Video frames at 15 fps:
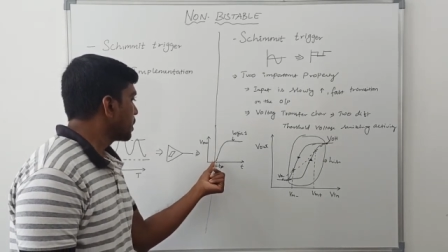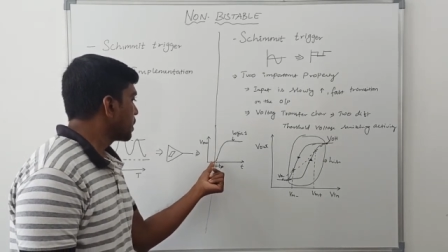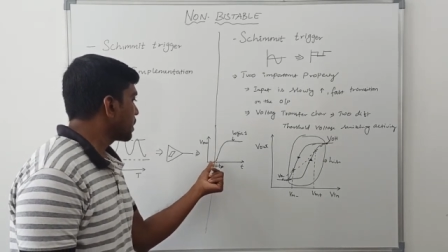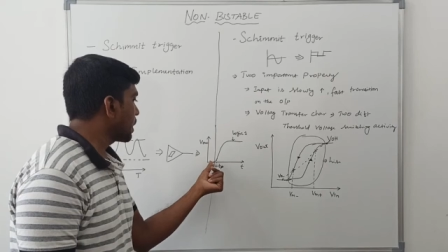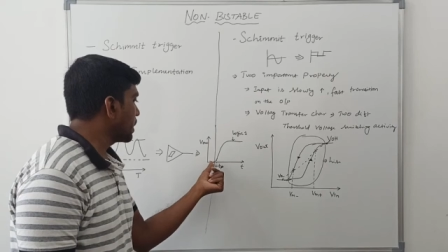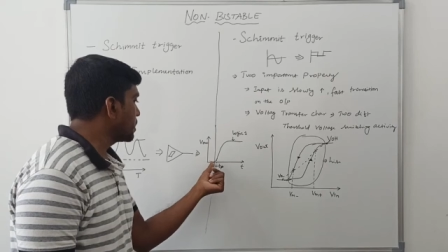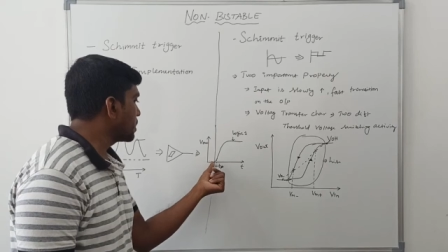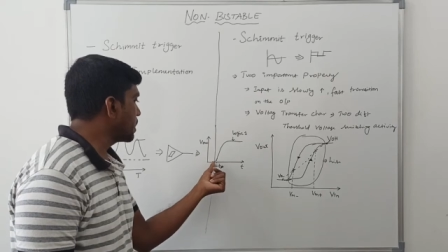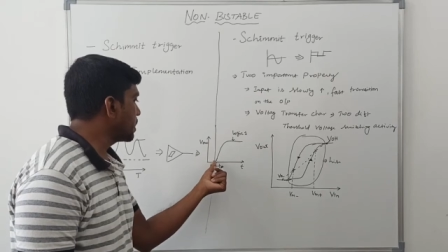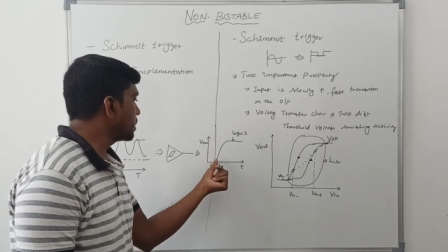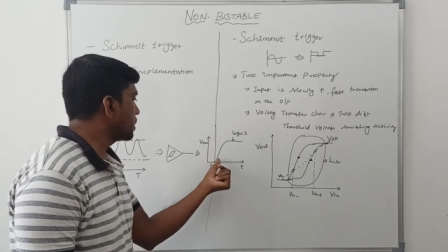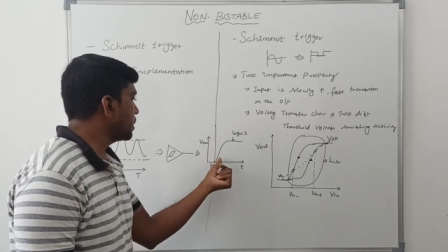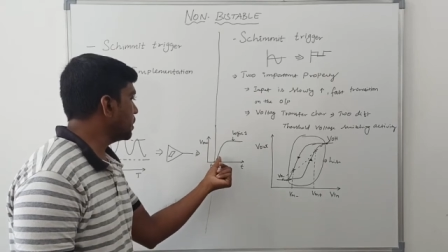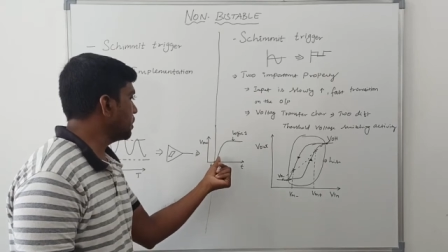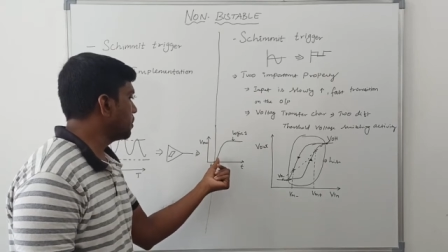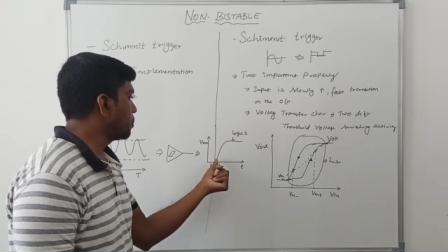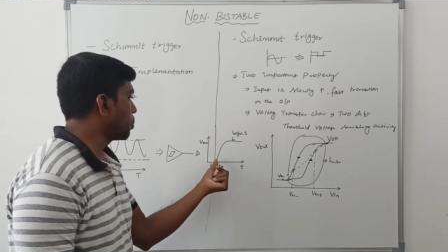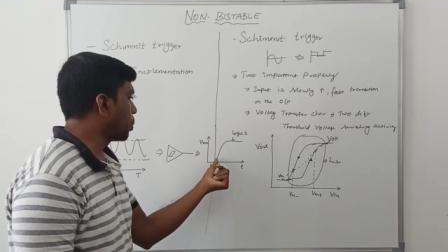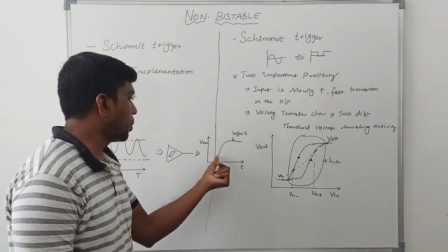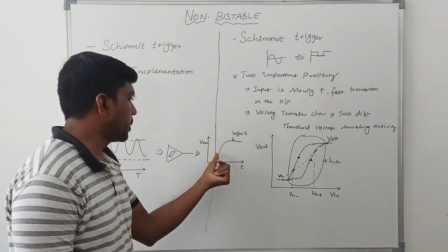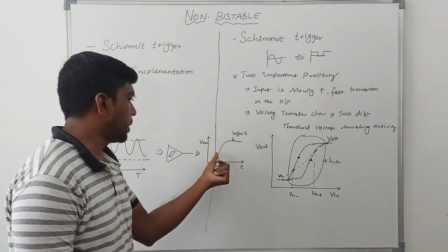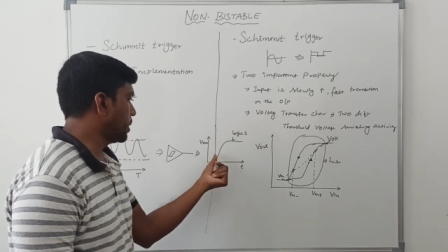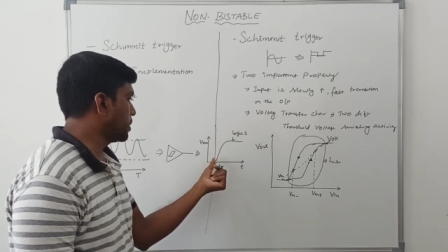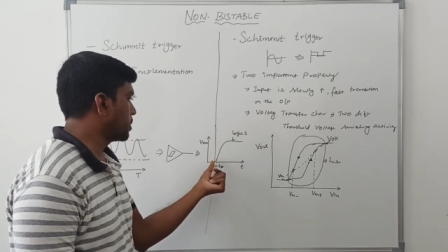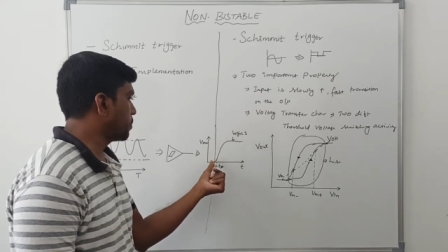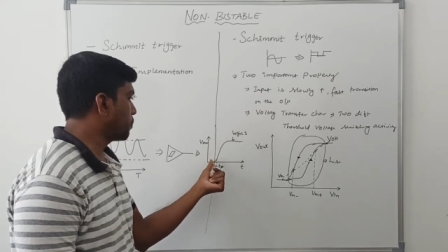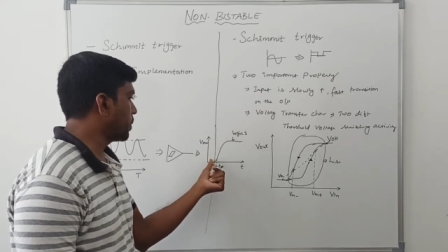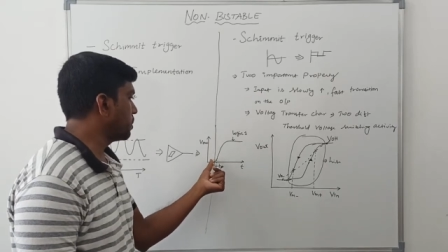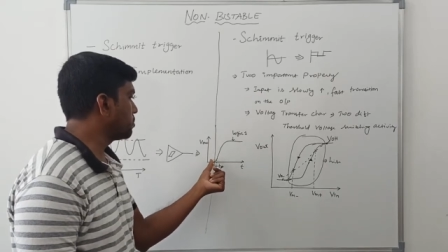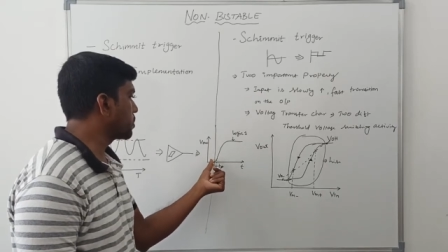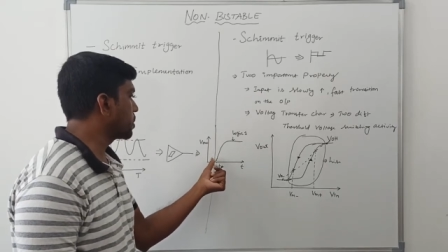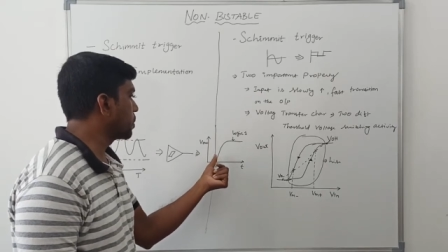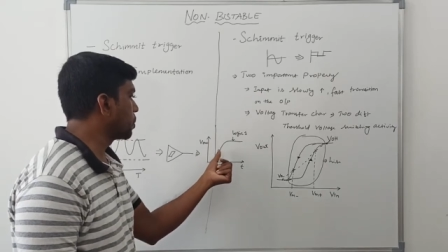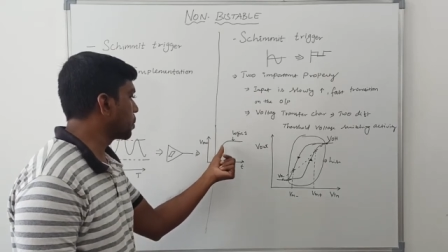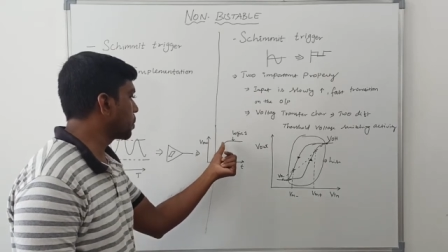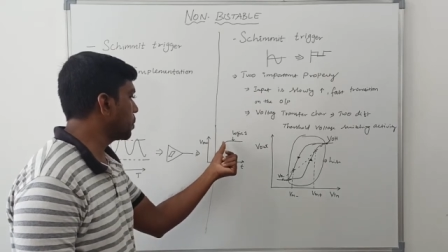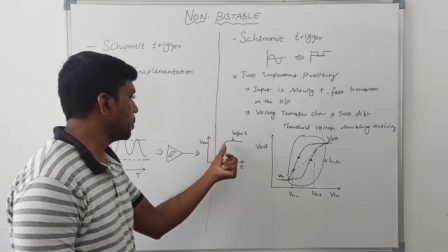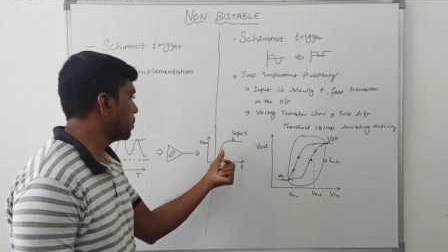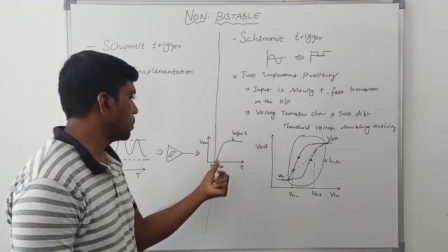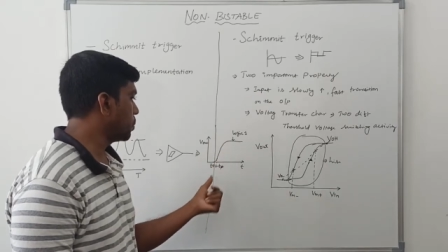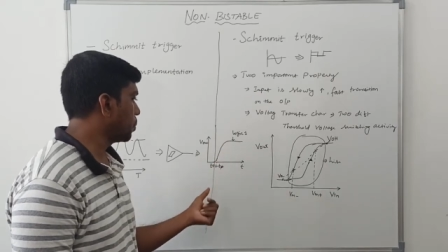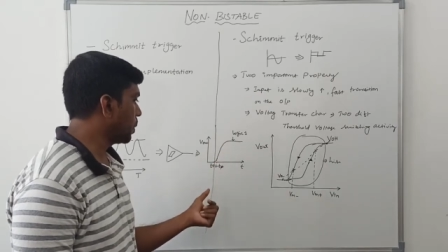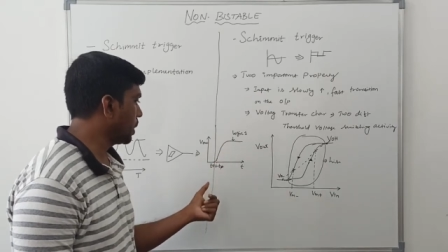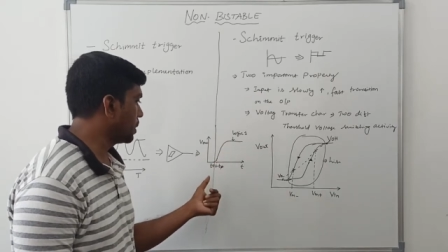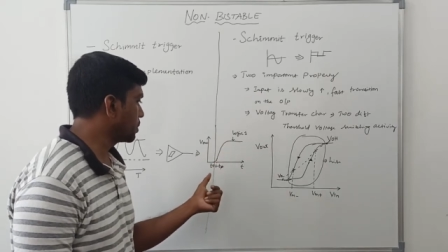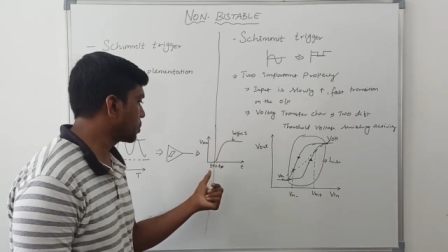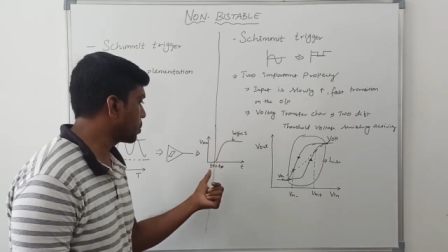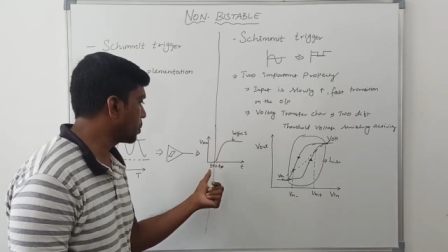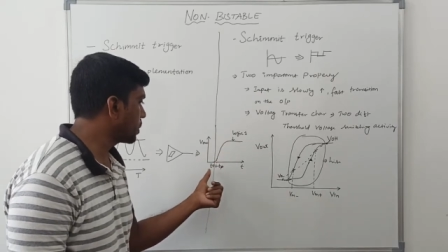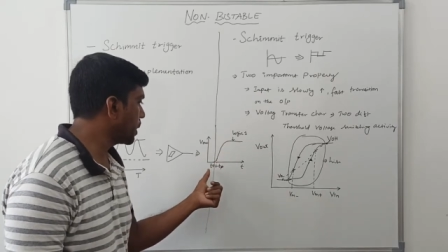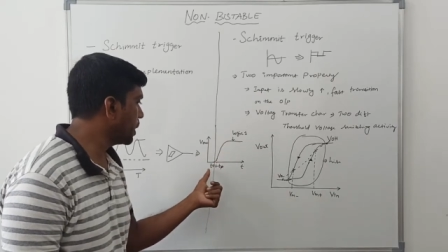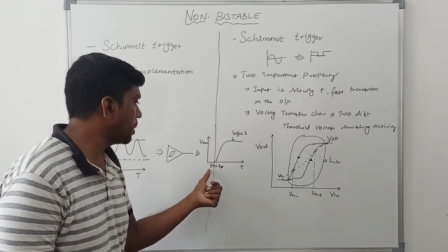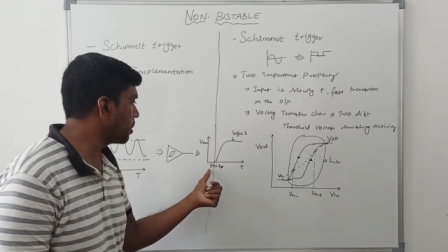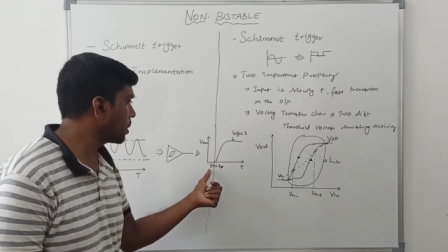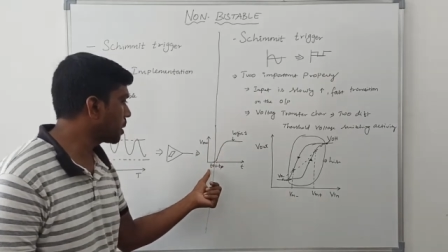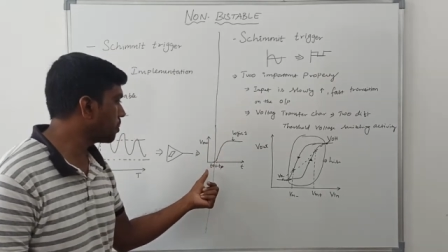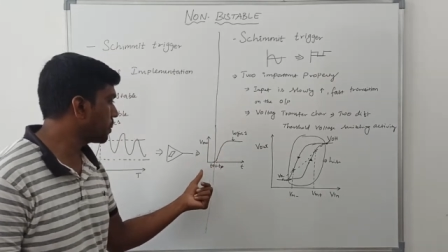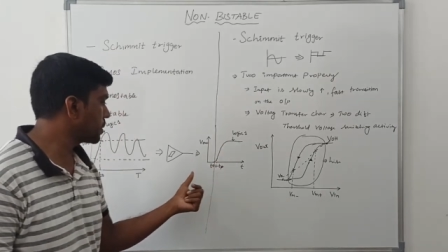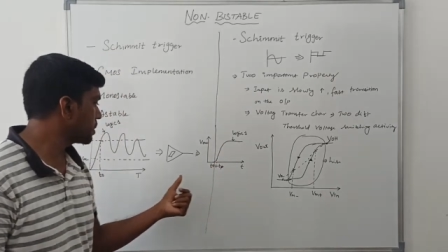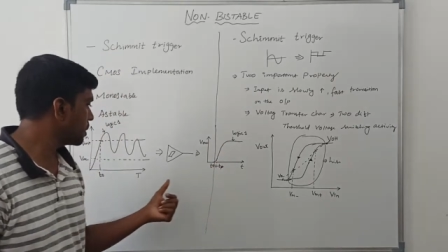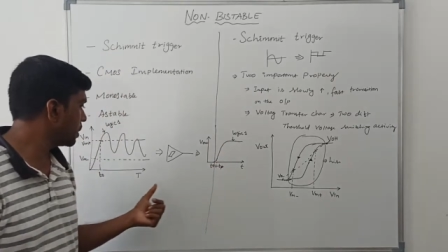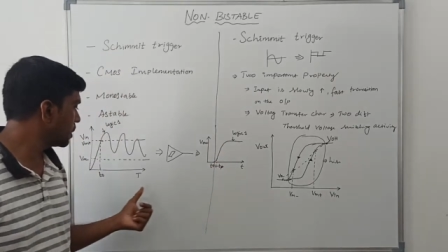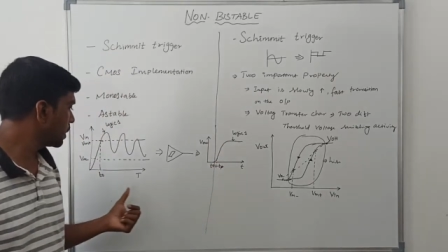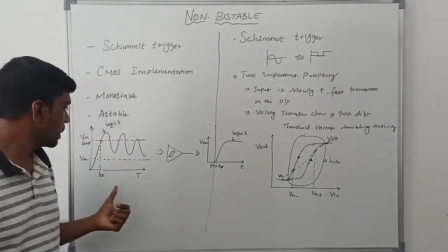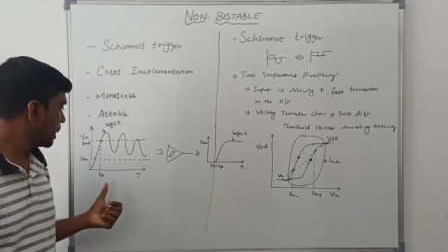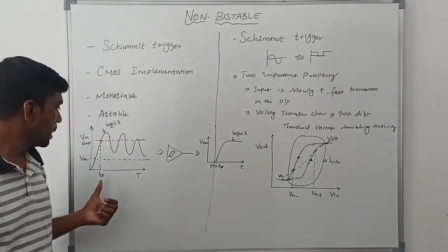rising the voltage from 0 to 1. So T naught represent